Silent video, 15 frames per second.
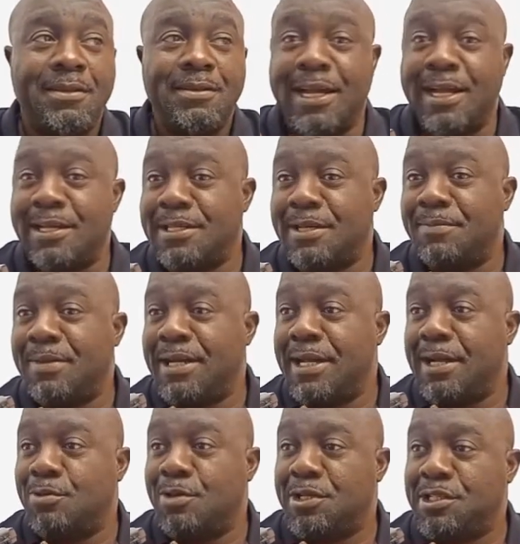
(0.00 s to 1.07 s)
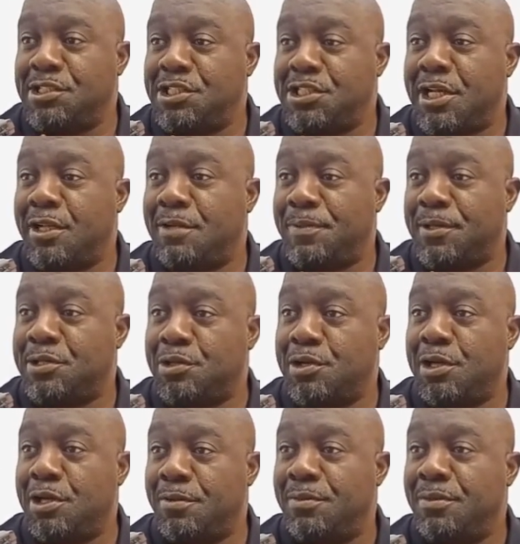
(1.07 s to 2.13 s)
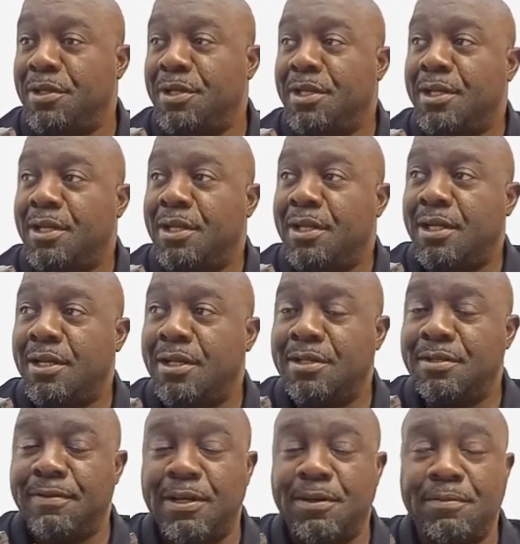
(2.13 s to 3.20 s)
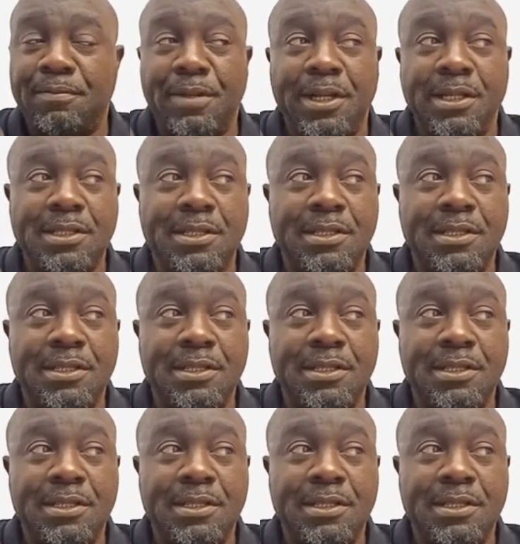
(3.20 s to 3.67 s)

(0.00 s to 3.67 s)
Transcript: Like I said, my dad was in Shell Petroleum Development,